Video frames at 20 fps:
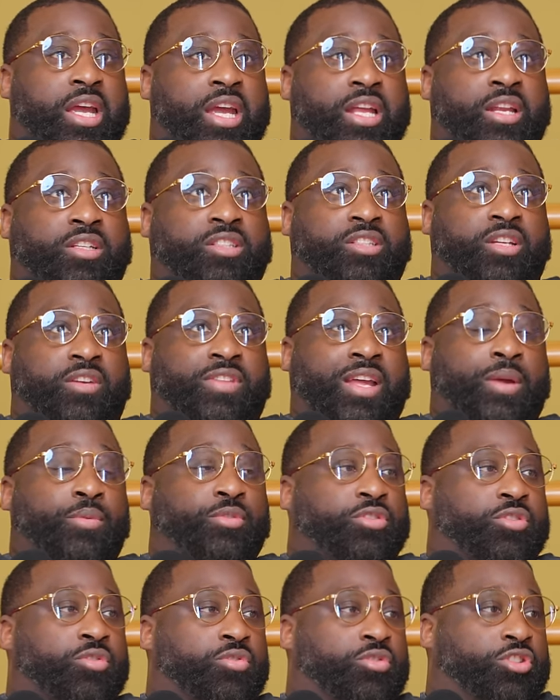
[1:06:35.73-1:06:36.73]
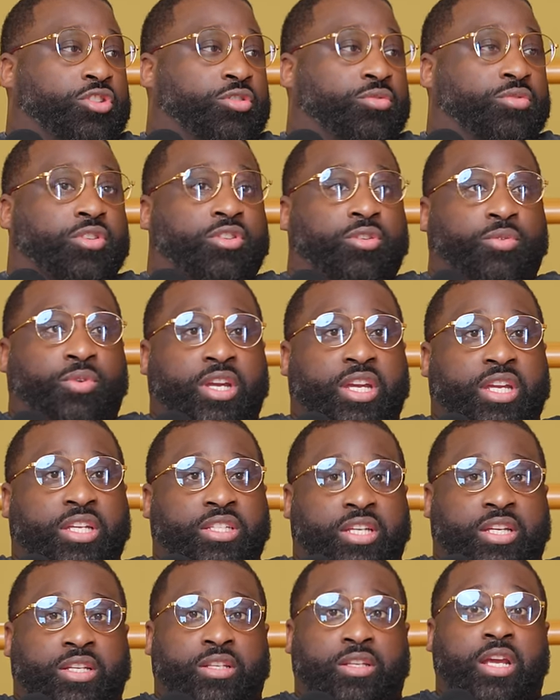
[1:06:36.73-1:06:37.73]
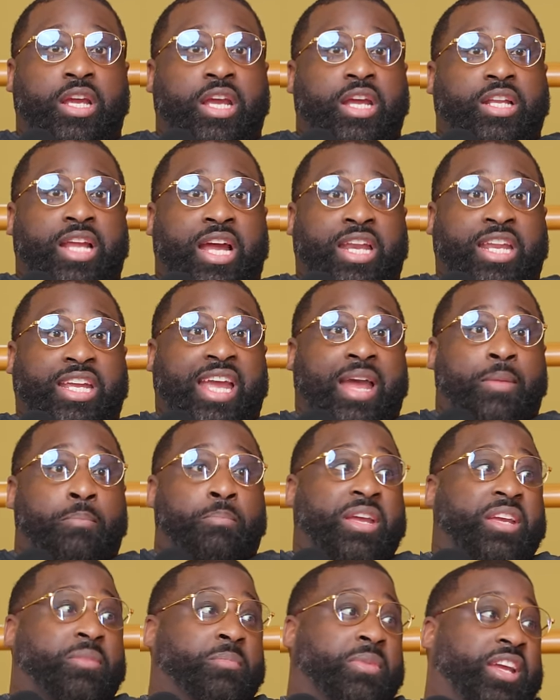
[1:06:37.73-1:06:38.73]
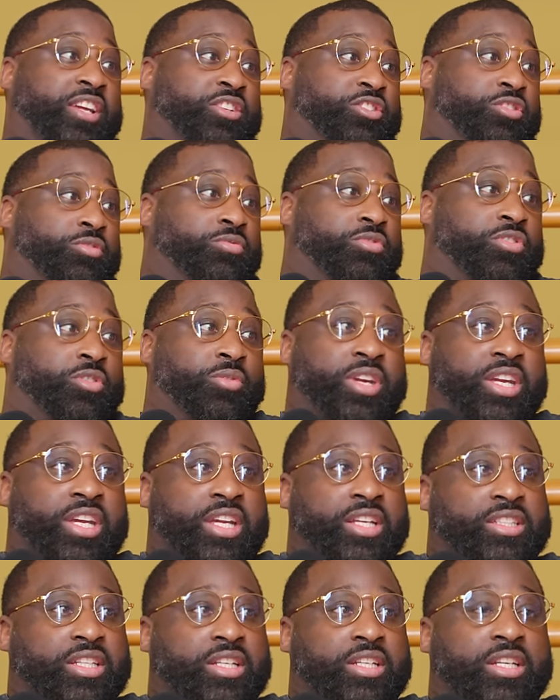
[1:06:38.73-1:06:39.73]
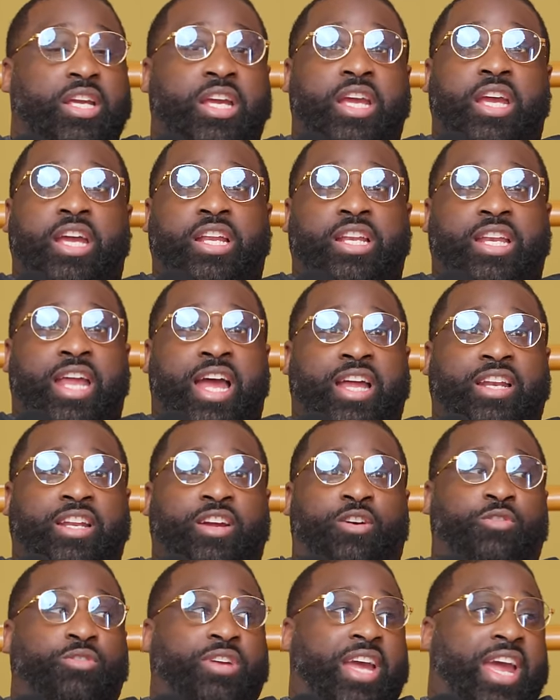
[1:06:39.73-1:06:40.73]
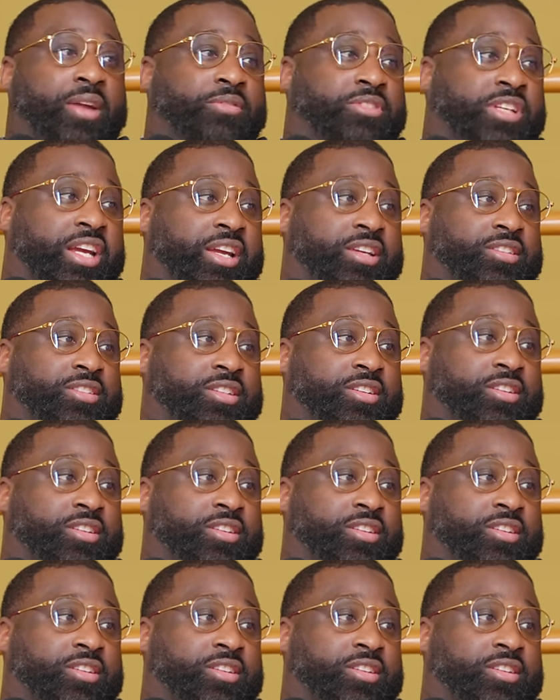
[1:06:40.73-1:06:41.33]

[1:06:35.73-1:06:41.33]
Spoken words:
and the stuff they was doing, shooting the threes, and now they got big men shooting threes, and now the whole game changed.